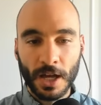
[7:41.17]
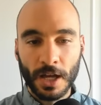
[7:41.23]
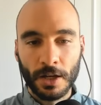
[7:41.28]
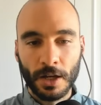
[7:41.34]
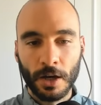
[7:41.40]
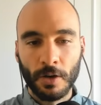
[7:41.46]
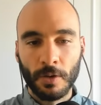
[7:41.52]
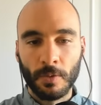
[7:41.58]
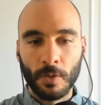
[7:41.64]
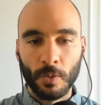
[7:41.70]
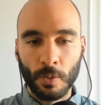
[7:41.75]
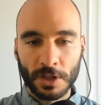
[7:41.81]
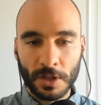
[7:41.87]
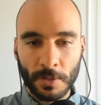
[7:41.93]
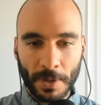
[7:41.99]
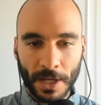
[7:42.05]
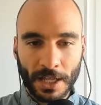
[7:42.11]
Now,
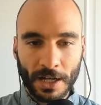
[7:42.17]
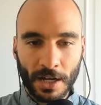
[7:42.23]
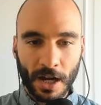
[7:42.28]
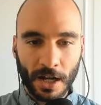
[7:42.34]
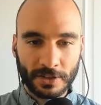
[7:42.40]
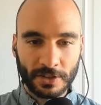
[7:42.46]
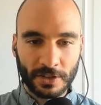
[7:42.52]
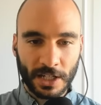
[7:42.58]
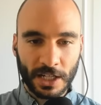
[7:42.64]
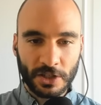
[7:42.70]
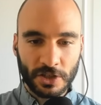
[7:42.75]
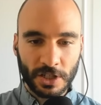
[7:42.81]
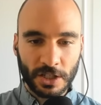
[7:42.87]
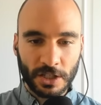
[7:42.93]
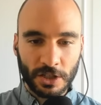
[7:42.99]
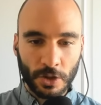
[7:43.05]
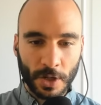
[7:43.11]
with the beta
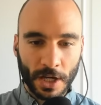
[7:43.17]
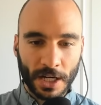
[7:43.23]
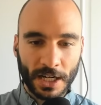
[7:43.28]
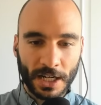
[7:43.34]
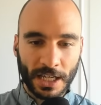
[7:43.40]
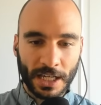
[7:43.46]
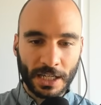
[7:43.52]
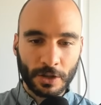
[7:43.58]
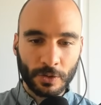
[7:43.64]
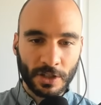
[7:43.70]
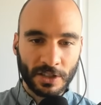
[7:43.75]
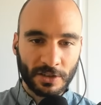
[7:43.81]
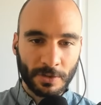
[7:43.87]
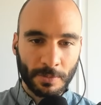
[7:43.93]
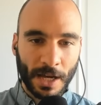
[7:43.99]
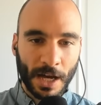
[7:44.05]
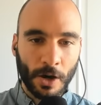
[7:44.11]
oxidation, you get an
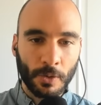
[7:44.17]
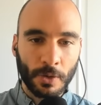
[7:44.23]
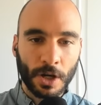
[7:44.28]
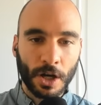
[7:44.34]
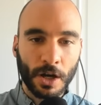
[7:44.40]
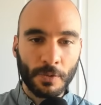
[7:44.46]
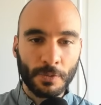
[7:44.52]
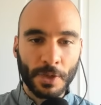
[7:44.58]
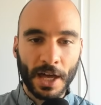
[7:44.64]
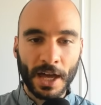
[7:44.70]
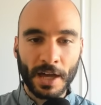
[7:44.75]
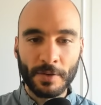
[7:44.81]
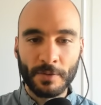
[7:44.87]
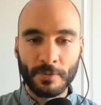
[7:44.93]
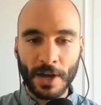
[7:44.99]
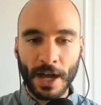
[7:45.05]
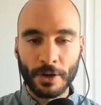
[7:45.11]
increased amount of
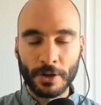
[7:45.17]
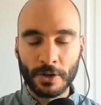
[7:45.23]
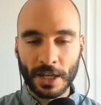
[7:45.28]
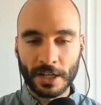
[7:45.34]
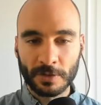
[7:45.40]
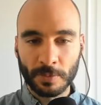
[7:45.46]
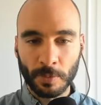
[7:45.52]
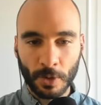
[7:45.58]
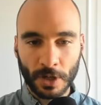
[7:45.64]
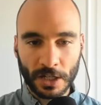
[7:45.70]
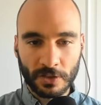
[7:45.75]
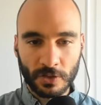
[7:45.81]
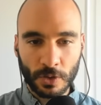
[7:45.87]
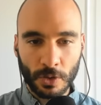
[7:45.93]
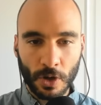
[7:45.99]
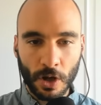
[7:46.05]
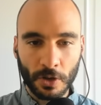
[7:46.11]
that value that it's pointing
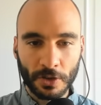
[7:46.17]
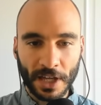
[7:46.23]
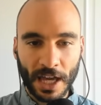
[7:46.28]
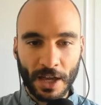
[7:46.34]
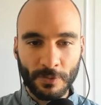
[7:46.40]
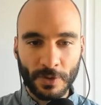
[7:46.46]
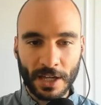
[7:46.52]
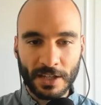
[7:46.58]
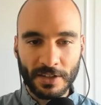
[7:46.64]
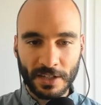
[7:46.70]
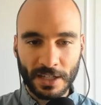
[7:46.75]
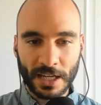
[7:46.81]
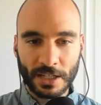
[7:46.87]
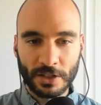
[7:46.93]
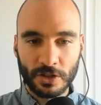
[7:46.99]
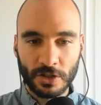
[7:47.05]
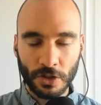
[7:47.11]
to, called
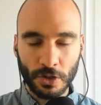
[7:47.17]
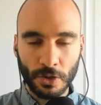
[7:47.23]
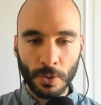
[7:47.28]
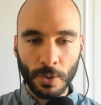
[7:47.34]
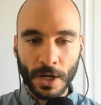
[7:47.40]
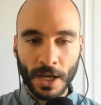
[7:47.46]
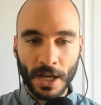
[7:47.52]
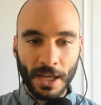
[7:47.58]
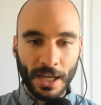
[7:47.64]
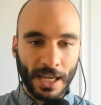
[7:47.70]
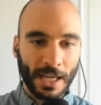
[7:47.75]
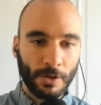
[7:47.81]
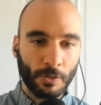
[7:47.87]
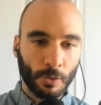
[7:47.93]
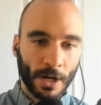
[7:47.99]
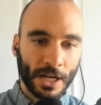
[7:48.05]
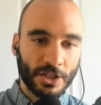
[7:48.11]
FADH2,
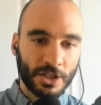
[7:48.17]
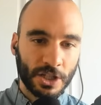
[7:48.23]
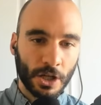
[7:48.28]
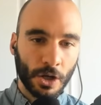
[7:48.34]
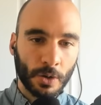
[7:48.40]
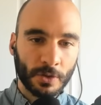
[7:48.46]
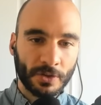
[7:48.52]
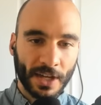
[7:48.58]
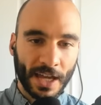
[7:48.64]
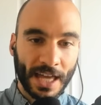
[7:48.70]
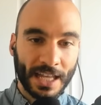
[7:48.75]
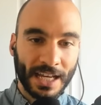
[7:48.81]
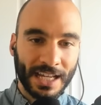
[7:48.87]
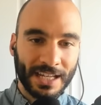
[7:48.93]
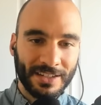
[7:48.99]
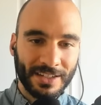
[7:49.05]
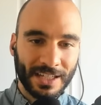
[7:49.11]
in ratio to
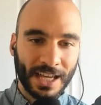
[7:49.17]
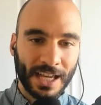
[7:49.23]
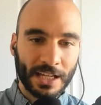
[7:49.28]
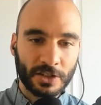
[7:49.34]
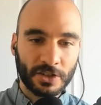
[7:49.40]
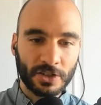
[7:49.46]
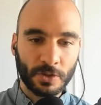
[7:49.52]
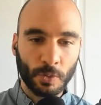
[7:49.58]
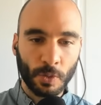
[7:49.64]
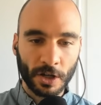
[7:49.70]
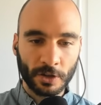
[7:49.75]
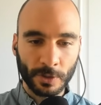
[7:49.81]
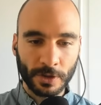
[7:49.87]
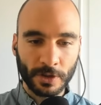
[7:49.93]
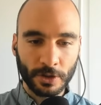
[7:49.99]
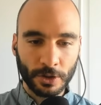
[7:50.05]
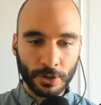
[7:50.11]
NADH.
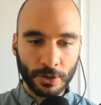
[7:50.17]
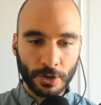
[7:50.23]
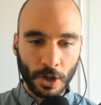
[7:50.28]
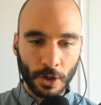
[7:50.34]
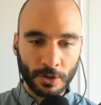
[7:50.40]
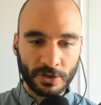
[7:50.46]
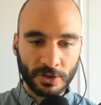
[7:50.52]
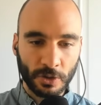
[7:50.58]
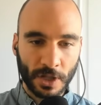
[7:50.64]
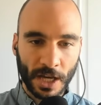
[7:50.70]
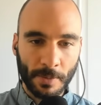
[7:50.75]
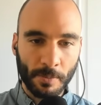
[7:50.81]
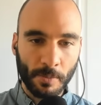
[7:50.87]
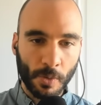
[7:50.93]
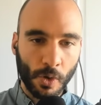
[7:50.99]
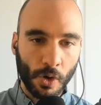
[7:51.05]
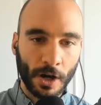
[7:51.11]
Whereas with glucose, you get
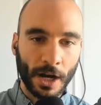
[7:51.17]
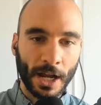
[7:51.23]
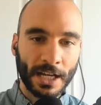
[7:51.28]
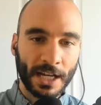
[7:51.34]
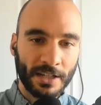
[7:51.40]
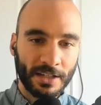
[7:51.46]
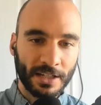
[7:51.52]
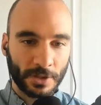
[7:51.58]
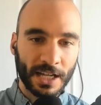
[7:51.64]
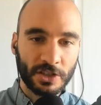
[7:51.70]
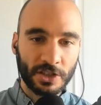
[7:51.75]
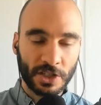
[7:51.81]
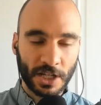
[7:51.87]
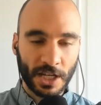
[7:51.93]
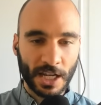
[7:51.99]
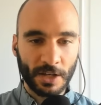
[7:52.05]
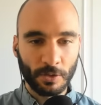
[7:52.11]
more
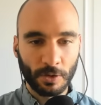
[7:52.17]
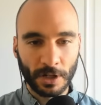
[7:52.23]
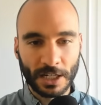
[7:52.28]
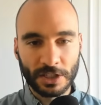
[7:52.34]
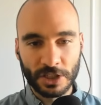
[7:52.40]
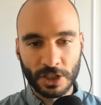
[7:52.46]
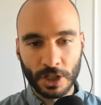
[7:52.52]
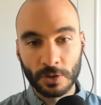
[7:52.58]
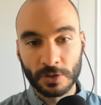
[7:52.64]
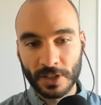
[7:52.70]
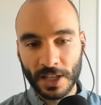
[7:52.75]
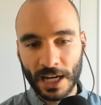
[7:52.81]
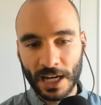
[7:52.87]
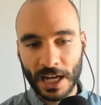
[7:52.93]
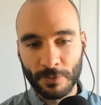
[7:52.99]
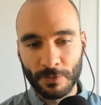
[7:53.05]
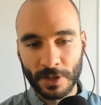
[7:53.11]
NADH in ratio to
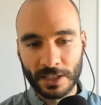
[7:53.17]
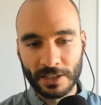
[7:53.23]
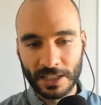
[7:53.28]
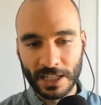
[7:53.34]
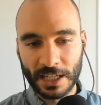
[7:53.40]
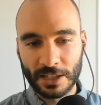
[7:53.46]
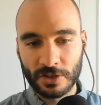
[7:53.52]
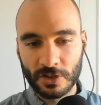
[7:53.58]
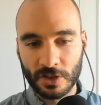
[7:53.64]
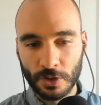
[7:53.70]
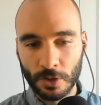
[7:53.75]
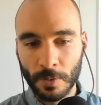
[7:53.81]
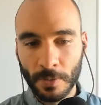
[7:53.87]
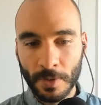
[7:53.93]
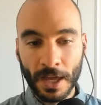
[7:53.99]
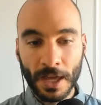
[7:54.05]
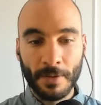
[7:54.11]
that
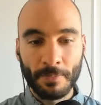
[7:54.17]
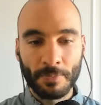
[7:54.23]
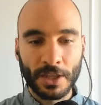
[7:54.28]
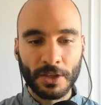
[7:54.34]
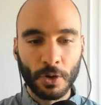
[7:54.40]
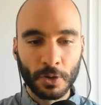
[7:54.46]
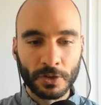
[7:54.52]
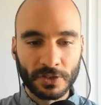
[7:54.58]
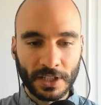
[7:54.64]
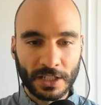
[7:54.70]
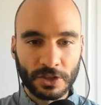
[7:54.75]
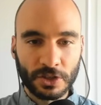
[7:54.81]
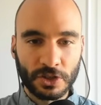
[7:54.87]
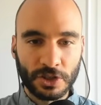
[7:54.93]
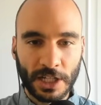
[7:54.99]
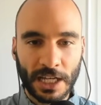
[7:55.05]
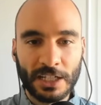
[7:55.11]
FADH2. And those
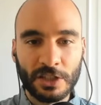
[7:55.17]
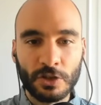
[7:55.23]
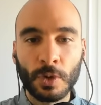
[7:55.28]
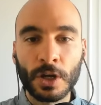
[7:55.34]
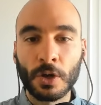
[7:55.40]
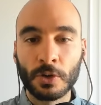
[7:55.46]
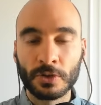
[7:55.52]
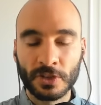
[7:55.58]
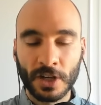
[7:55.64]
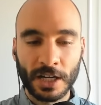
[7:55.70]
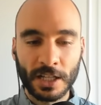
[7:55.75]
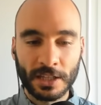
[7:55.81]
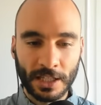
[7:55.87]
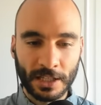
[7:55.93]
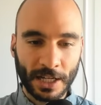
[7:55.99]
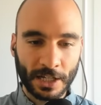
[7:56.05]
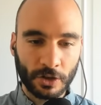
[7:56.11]
things change what goes on at
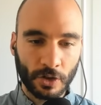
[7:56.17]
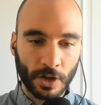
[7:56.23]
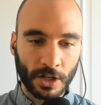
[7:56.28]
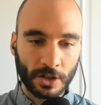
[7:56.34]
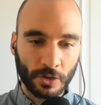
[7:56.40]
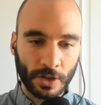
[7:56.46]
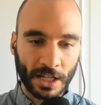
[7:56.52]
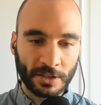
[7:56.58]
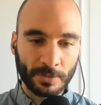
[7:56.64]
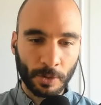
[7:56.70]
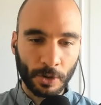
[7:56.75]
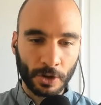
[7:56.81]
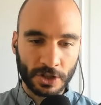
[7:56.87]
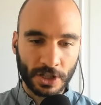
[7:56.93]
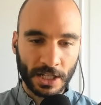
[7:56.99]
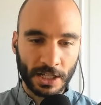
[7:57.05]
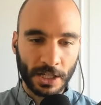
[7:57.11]
the electron
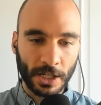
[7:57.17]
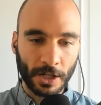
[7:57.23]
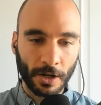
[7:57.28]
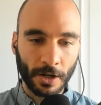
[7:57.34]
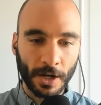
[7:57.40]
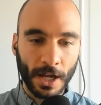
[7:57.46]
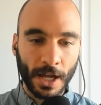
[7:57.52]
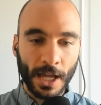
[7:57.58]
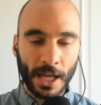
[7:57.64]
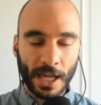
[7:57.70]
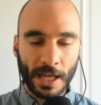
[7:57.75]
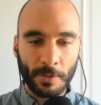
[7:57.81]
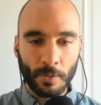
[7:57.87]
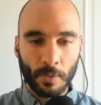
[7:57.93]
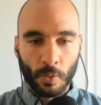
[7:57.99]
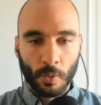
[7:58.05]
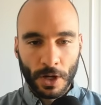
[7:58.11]
transport chain here.
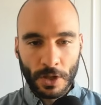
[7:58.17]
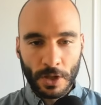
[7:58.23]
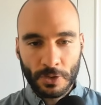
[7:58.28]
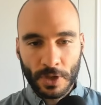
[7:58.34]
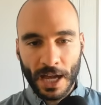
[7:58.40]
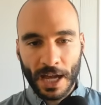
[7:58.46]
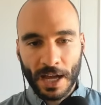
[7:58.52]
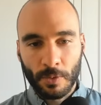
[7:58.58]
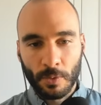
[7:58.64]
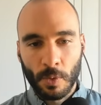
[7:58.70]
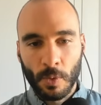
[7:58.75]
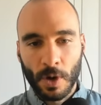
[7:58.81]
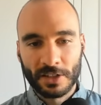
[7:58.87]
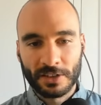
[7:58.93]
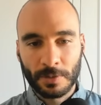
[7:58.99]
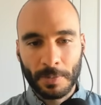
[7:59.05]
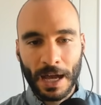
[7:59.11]
And with that, what
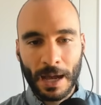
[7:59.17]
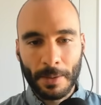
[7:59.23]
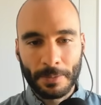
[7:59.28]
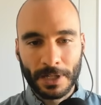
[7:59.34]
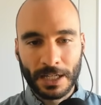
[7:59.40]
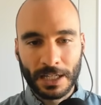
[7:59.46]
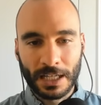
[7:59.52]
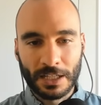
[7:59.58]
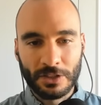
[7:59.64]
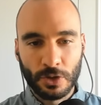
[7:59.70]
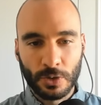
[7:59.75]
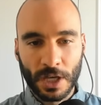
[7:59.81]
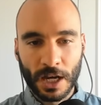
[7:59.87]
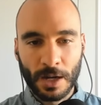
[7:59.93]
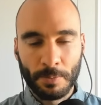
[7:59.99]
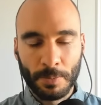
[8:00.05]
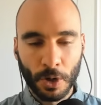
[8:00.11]
winds up happening is you
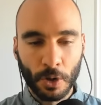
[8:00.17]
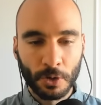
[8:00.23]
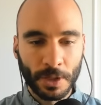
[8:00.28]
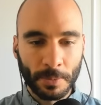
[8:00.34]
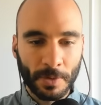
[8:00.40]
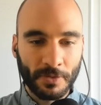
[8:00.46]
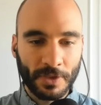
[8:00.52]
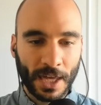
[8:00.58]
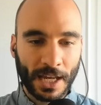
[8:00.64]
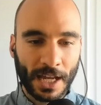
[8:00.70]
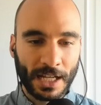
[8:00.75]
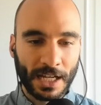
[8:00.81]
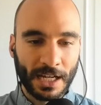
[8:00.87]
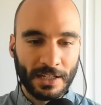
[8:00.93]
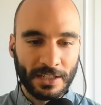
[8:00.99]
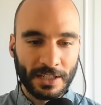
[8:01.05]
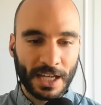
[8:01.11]
get a buildup of that
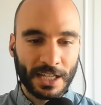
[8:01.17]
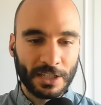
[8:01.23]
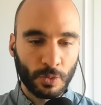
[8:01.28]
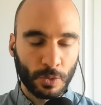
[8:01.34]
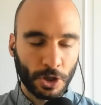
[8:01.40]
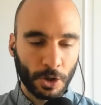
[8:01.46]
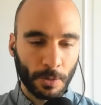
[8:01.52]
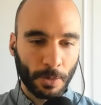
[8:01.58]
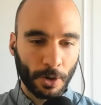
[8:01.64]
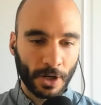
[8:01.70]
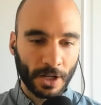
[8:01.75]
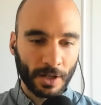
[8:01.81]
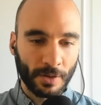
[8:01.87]
NADH when you're burning